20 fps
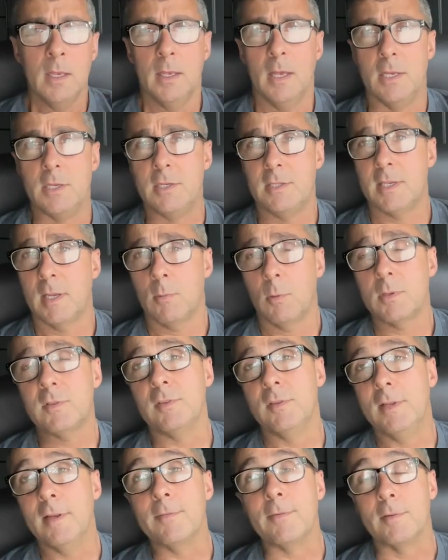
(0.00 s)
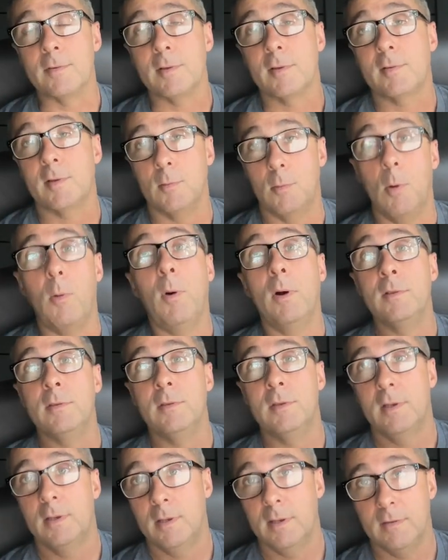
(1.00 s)
And she said, what's the difference? I said, well,
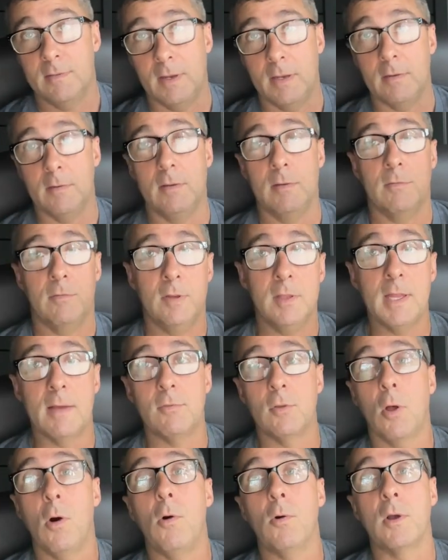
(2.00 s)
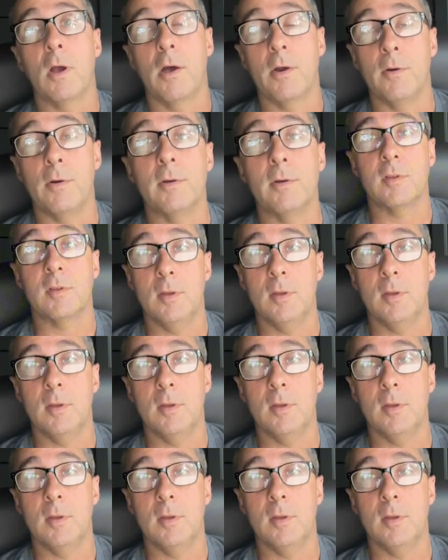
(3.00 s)
one, if I re-level the whole gutter,